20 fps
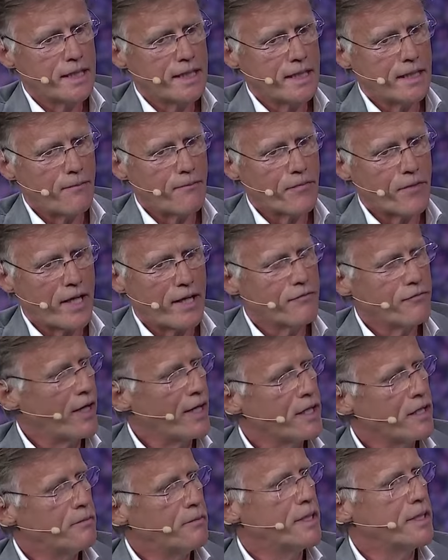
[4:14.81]

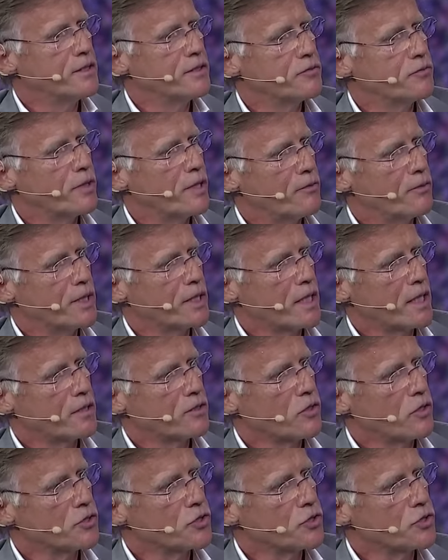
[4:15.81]
environment where we can